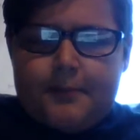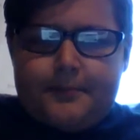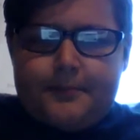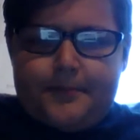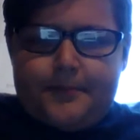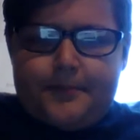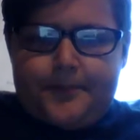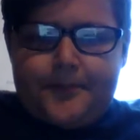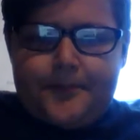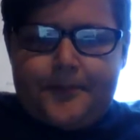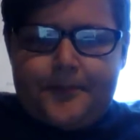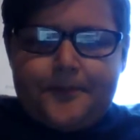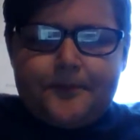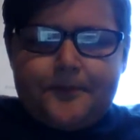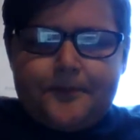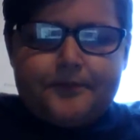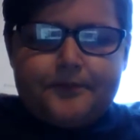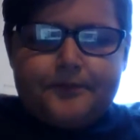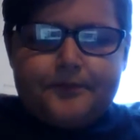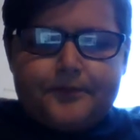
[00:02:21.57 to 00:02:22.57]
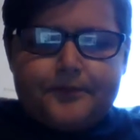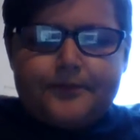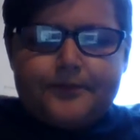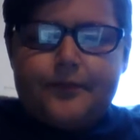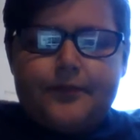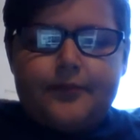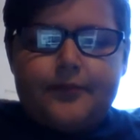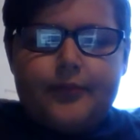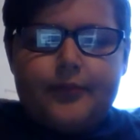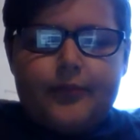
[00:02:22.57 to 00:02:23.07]

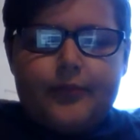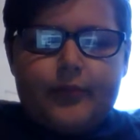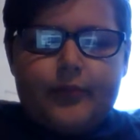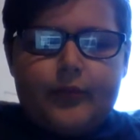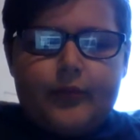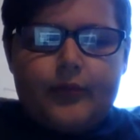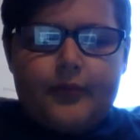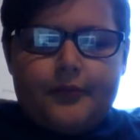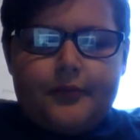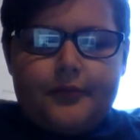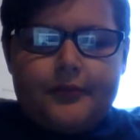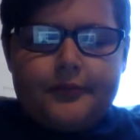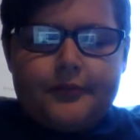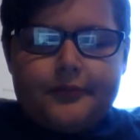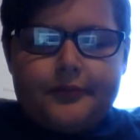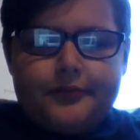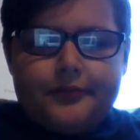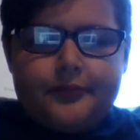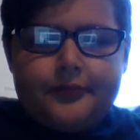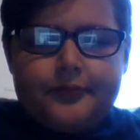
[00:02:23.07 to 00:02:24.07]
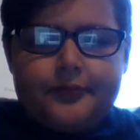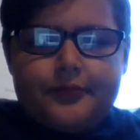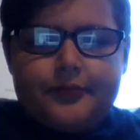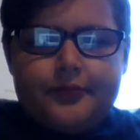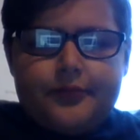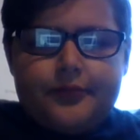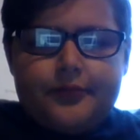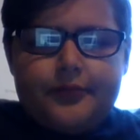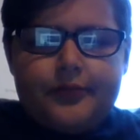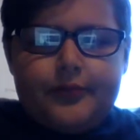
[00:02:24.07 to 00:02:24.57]

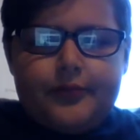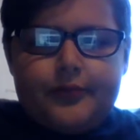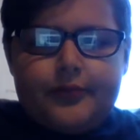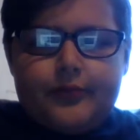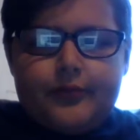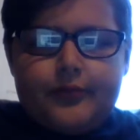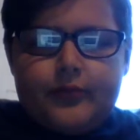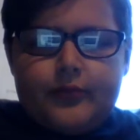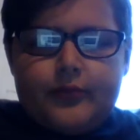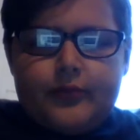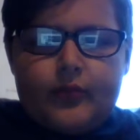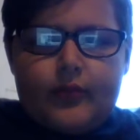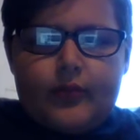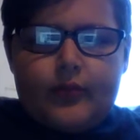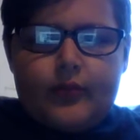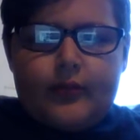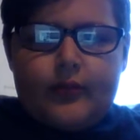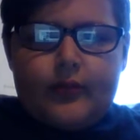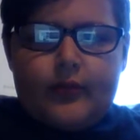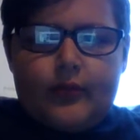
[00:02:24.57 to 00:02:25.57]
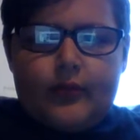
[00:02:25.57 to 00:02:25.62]
(silence)